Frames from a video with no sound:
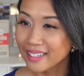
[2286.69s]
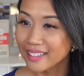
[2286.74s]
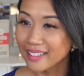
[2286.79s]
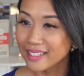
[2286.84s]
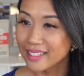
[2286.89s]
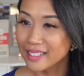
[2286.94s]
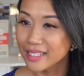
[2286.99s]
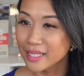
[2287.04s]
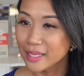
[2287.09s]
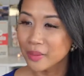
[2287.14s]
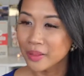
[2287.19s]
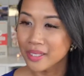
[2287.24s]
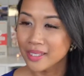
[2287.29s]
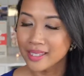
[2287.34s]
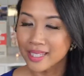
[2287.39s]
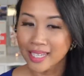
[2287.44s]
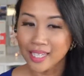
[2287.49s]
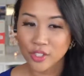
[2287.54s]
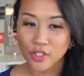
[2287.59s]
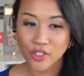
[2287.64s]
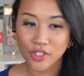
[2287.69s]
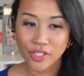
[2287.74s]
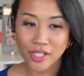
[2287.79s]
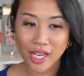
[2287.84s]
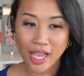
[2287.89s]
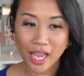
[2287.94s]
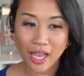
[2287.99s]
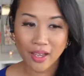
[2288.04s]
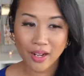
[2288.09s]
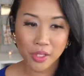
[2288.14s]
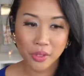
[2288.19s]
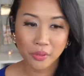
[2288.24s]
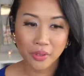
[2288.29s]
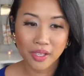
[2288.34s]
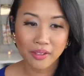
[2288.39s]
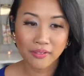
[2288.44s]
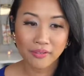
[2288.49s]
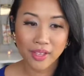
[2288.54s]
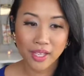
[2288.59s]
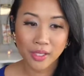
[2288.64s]
Tim Stone is saying, shout out to
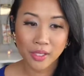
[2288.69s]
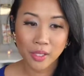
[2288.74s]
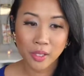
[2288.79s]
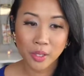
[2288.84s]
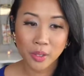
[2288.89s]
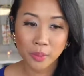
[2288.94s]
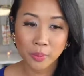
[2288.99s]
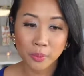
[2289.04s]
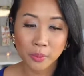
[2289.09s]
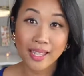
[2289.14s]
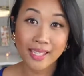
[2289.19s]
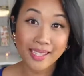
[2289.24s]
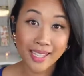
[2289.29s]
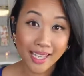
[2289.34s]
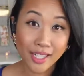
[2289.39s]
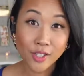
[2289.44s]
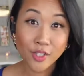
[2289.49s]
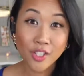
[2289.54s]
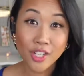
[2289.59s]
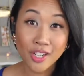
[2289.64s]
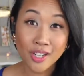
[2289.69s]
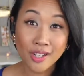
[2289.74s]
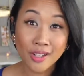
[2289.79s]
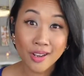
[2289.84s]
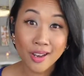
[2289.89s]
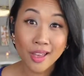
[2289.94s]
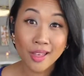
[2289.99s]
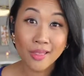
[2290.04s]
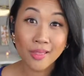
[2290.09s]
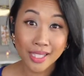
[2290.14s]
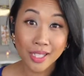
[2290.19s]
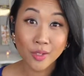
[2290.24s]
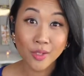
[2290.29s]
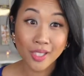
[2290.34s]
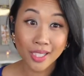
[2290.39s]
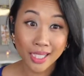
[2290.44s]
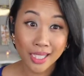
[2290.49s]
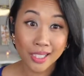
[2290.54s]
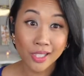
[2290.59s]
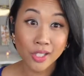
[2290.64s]
Eventable. That's actually another secret
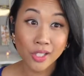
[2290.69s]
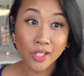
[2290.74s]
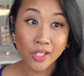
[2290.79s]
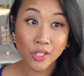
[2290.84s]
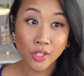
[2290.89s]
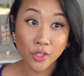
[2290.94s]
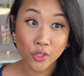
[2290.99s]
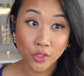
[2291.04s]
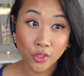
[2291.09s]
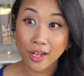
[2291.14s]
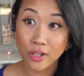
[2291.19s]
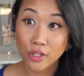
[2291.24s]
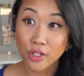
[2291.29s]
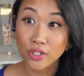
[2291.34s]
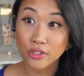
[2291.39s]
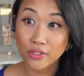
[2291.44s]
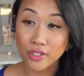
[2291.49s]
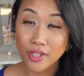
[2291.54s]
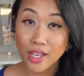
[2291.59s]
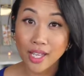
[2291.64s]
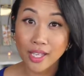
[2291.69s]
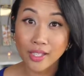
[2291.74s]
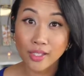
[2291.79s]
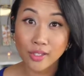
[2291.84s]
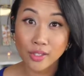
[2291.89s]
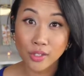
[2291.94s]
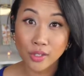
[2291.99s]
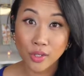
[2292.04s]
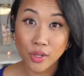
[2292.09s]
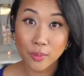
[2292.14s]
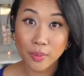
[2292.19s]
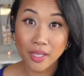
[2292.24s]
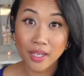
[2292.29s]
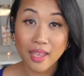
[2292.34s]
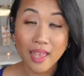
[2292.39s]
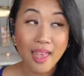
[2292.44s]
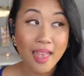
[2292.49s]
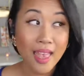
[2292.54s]
ninja trick. I don't know if you guys know this, but